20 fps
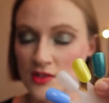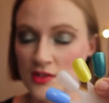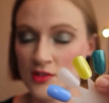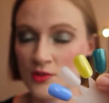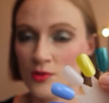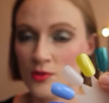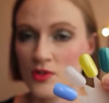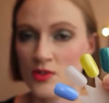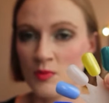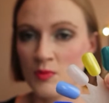you
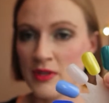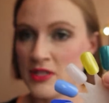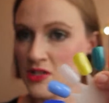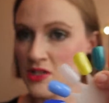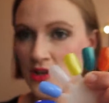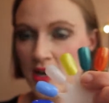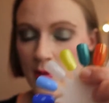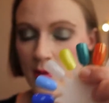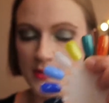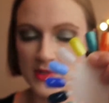know, autumn
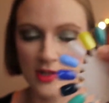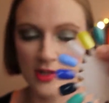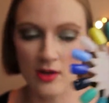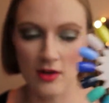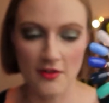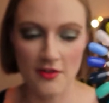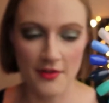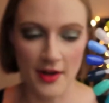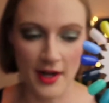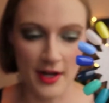winter,
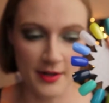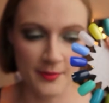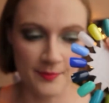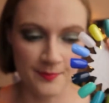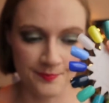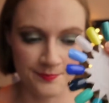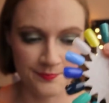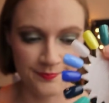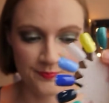absolutely fine.